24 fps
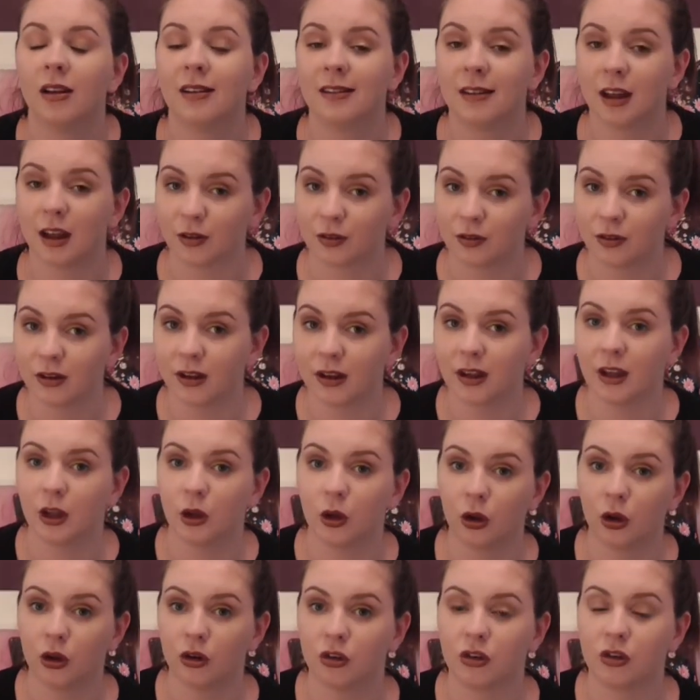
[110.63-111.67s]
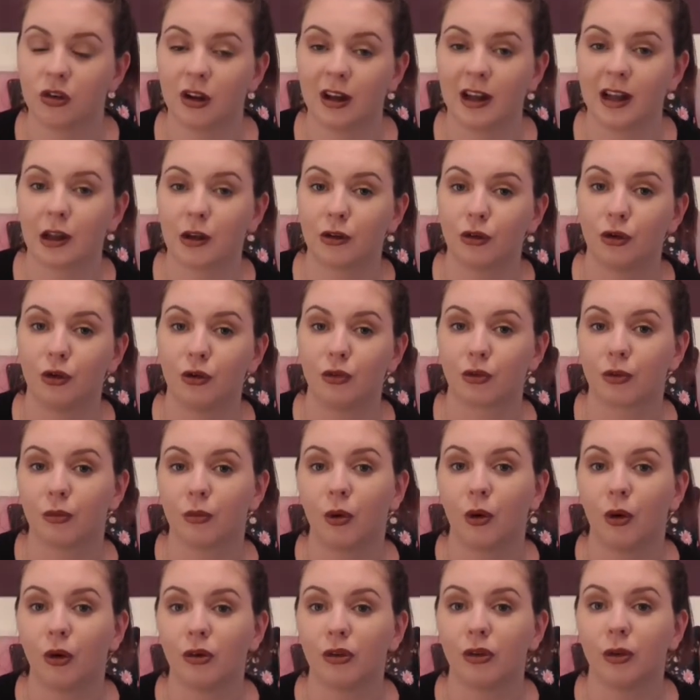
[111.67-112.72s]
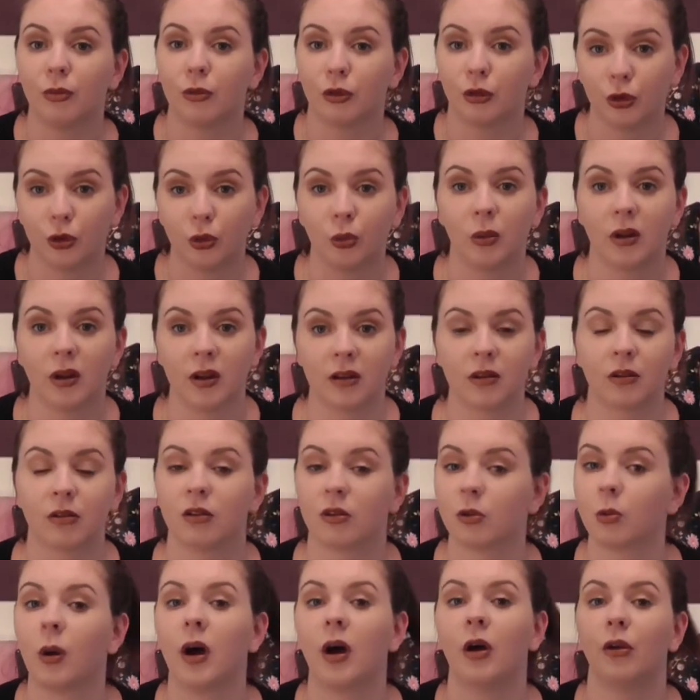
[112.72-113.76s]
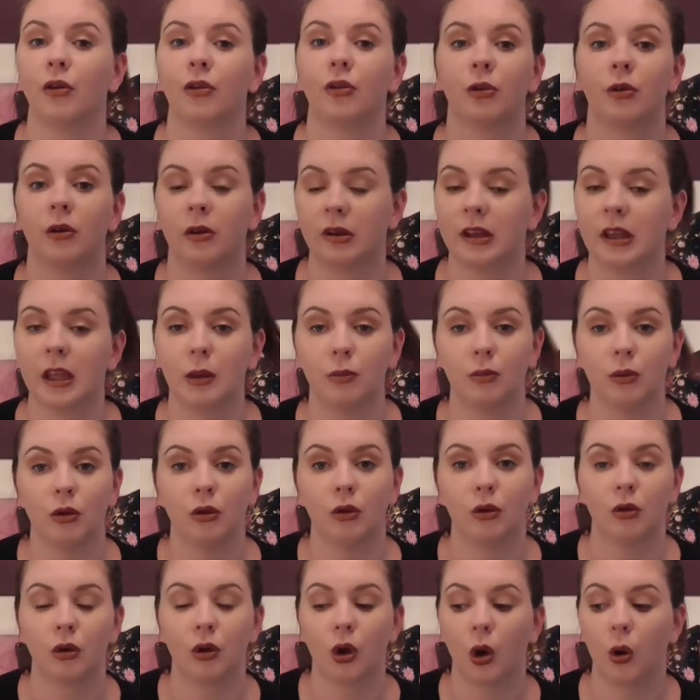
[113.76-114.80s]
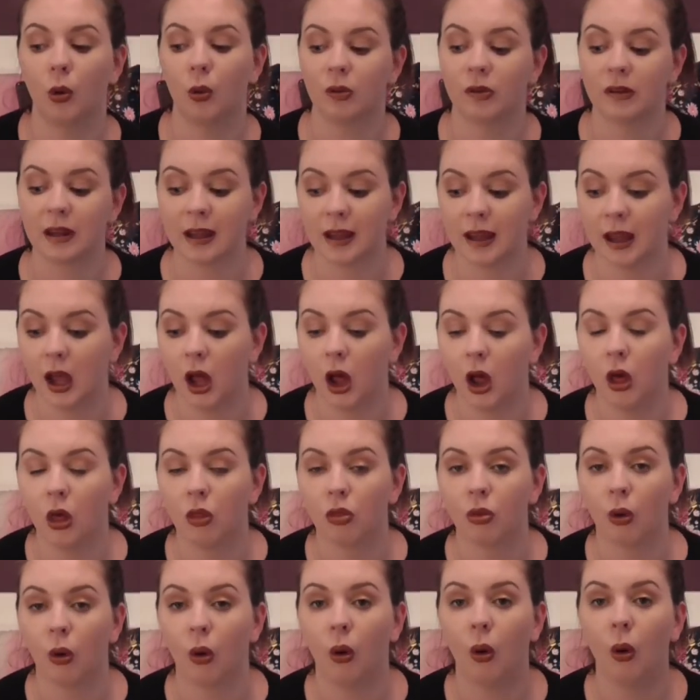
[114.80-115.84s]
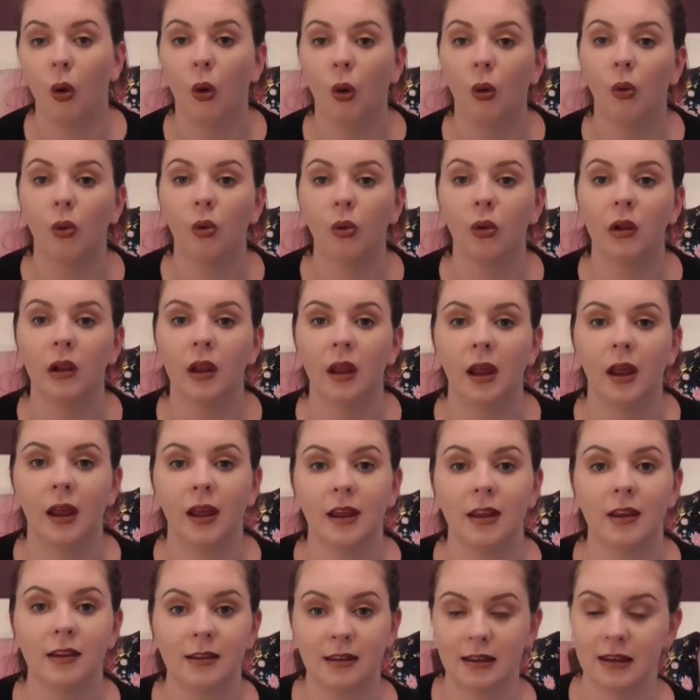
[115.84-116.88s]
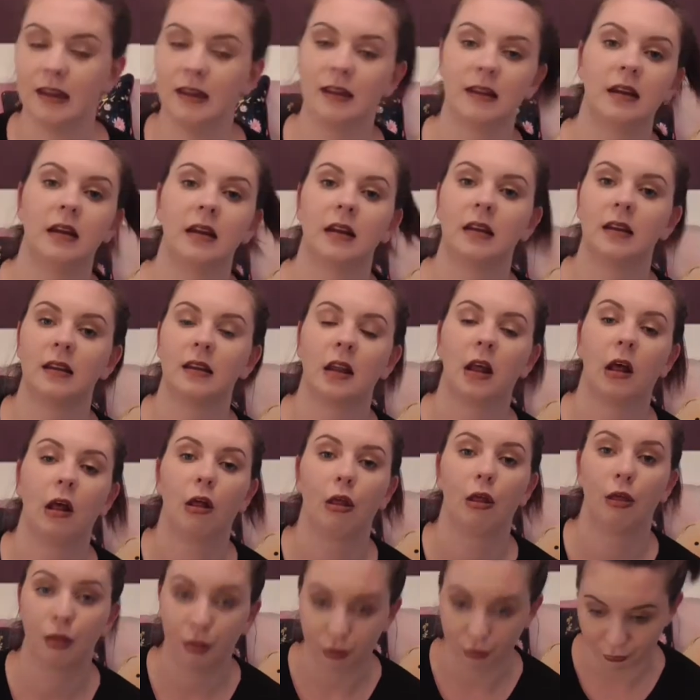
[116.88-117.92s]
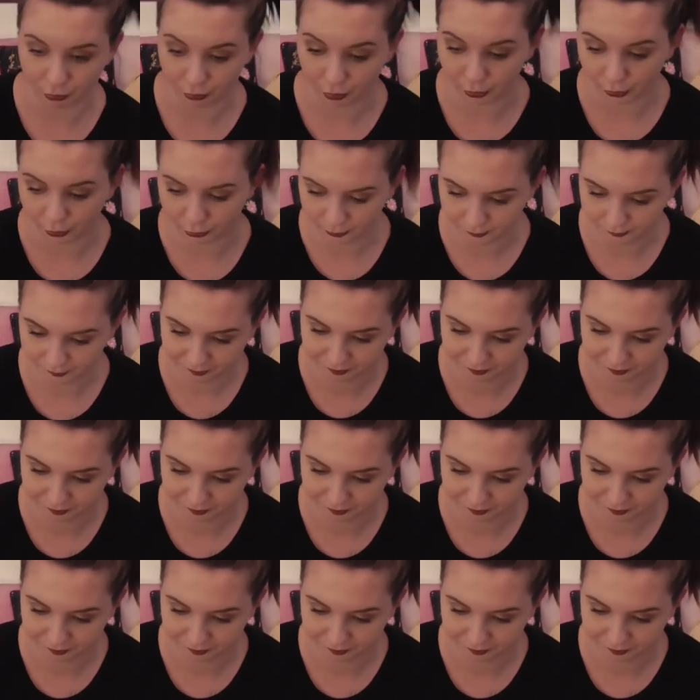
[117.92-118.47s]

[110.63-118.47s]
Definitely good to last you from autumn to winter as well, so it'll keep you cozy the whole seasons through.